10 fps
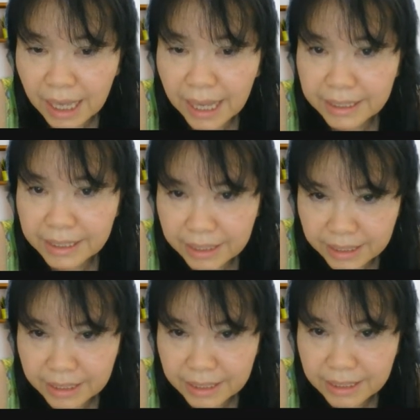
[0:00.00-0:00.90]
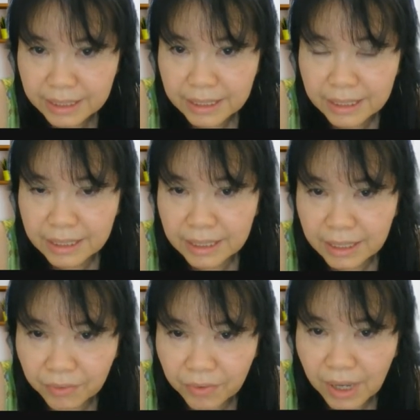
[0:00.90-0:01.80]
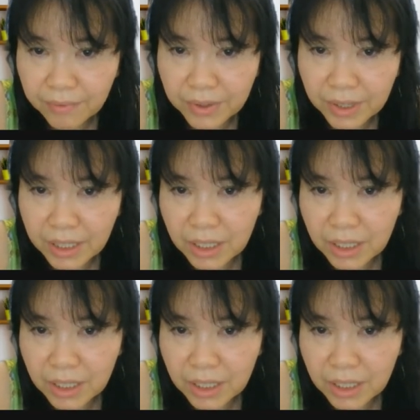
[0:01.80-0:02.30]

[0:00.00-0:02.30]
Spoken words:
add If you have already,